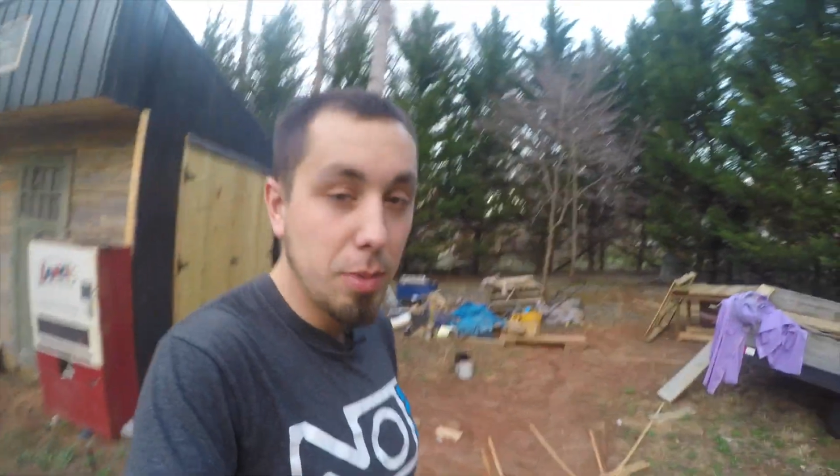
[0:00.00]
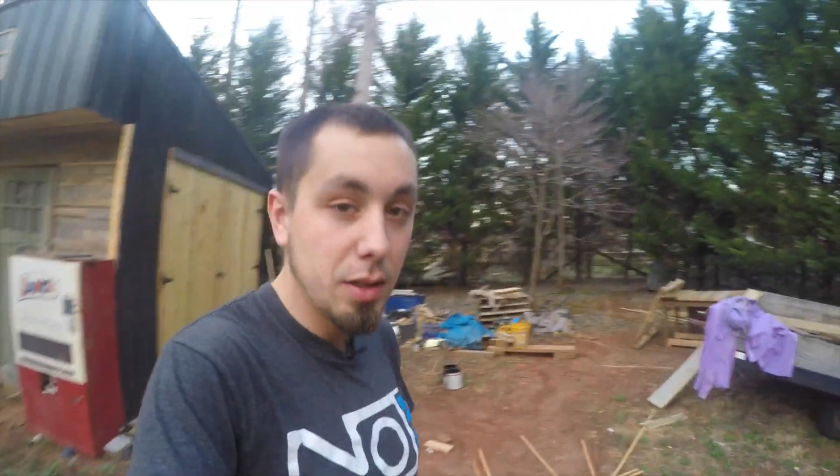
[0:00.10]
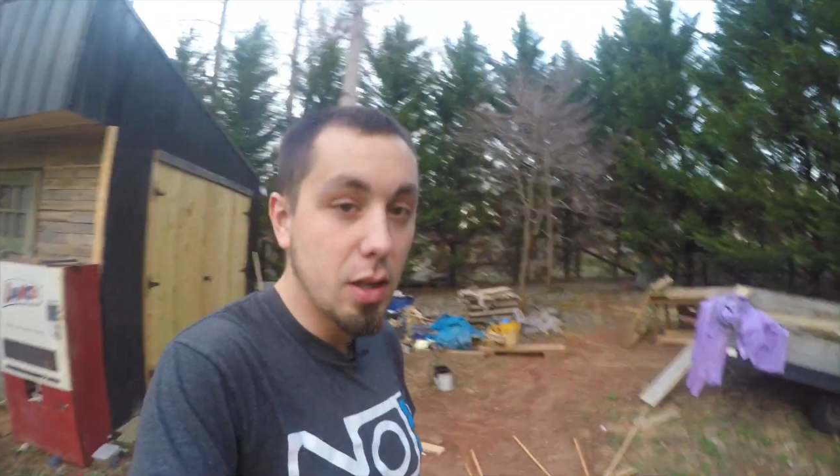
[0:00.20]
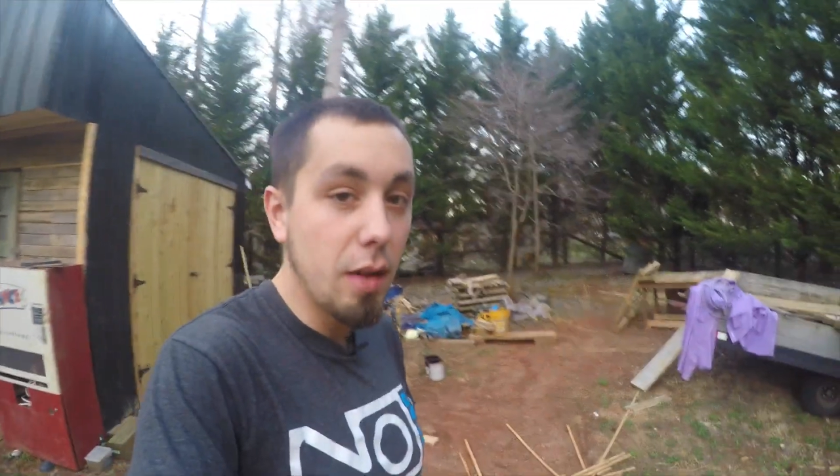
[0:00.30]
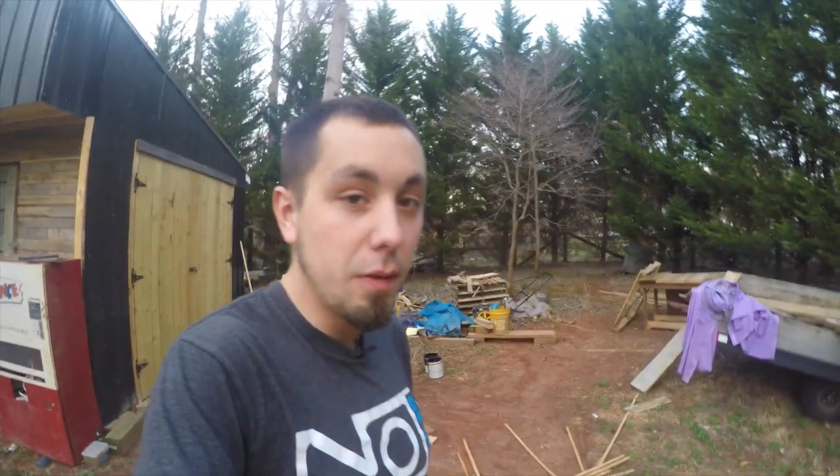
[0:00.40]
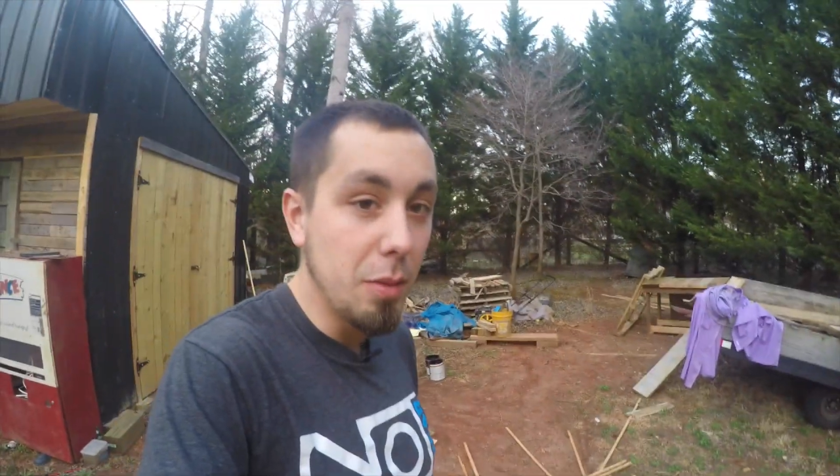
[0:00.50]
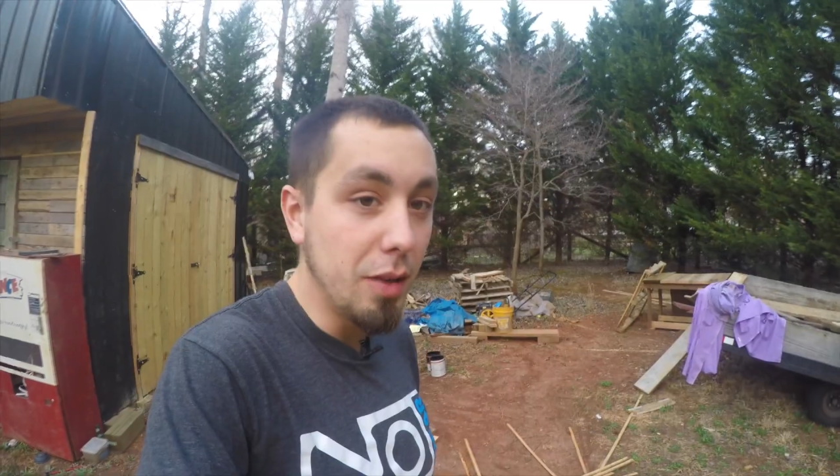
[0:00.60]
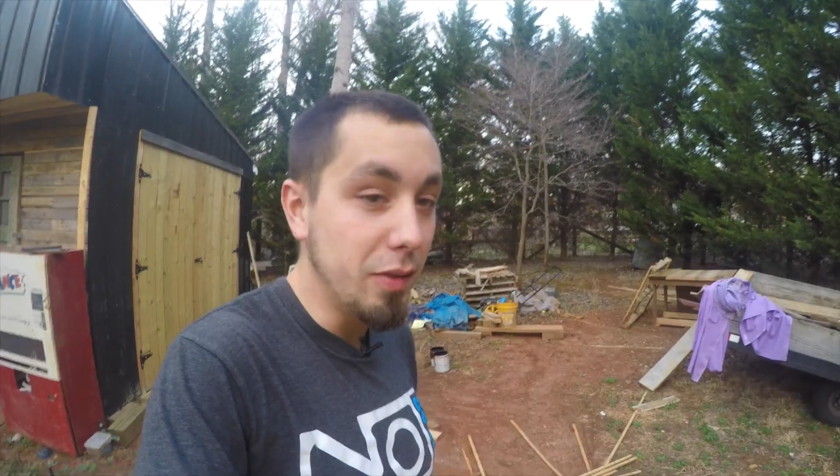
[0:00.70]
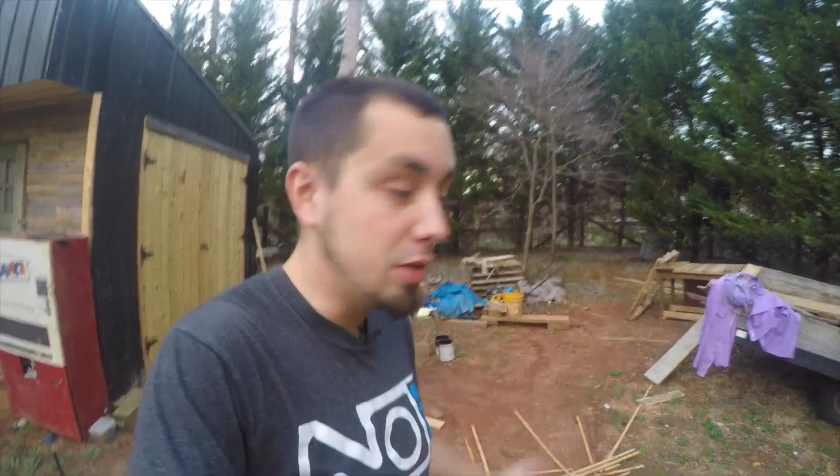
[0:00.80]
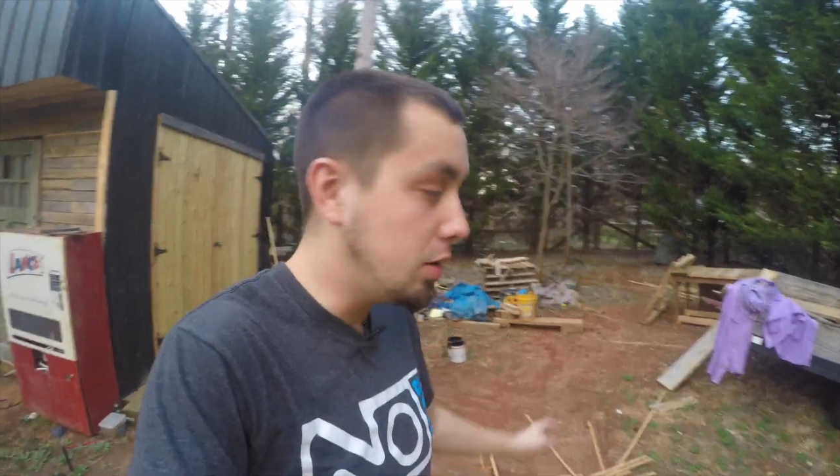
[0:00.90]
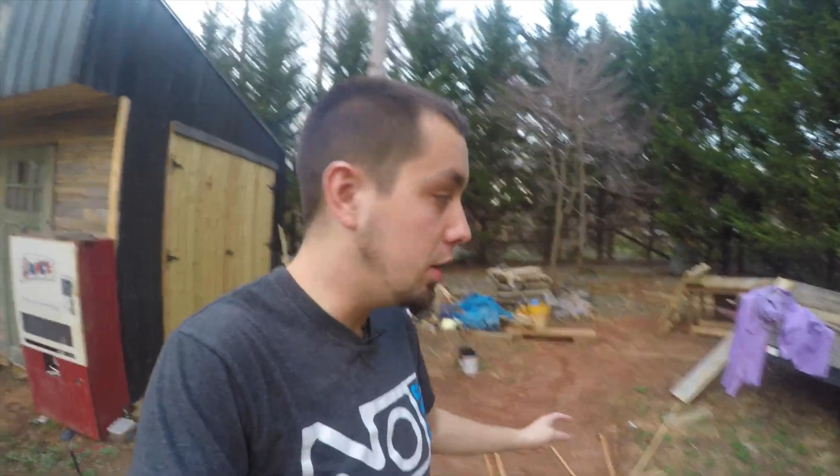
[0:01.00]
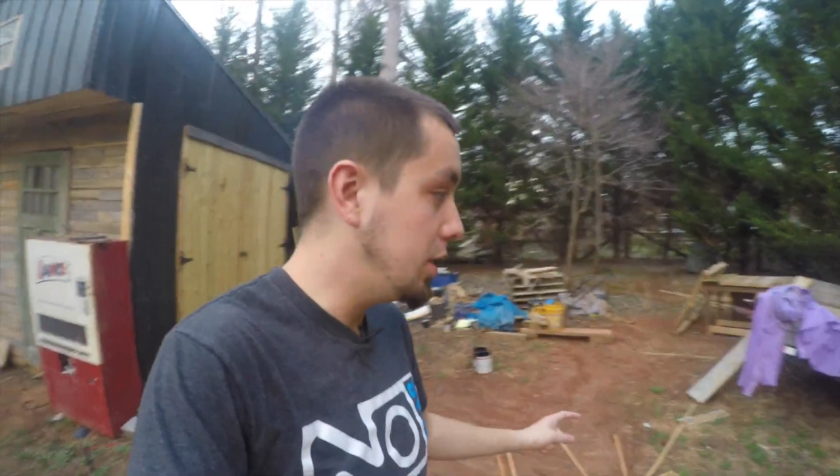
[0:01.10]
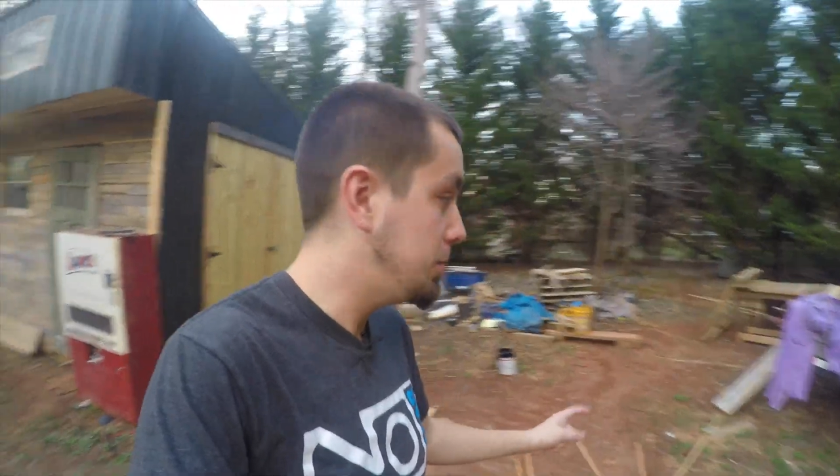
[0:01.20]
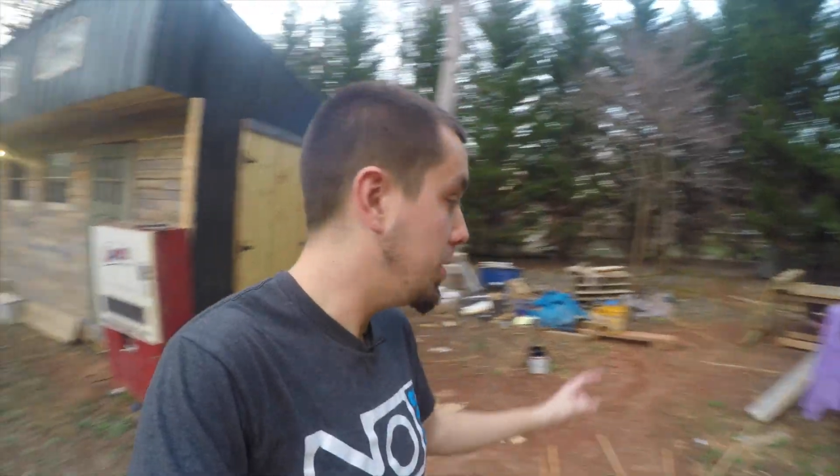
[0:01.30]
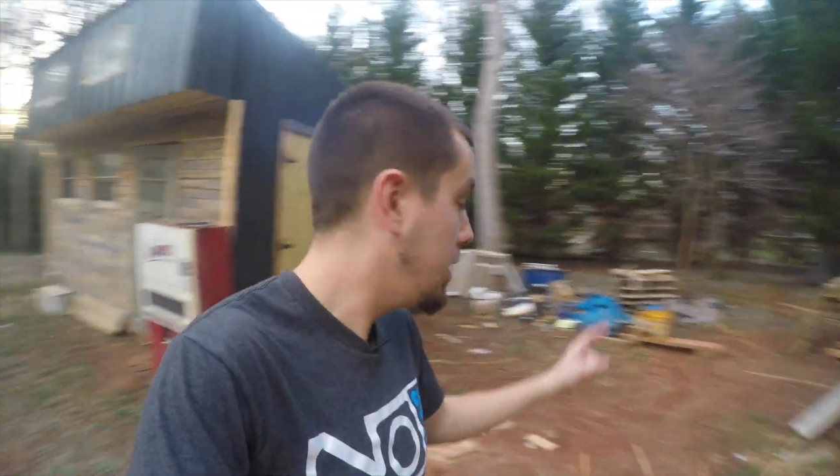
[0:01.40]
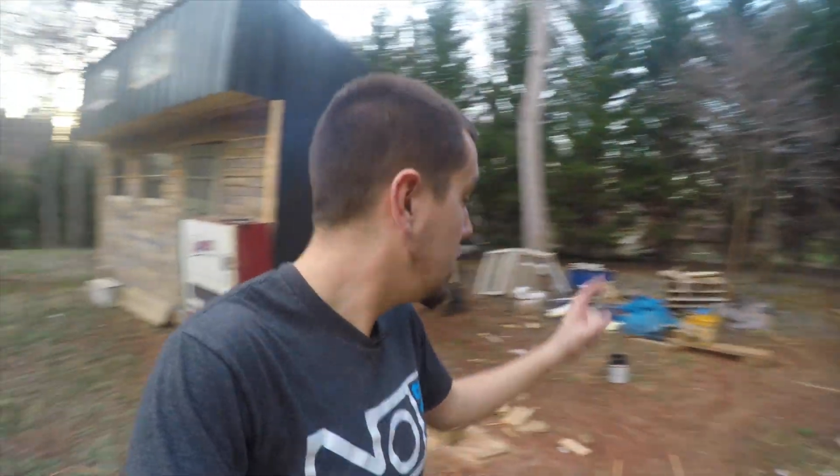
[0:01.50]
pissed off at me if he saw this, but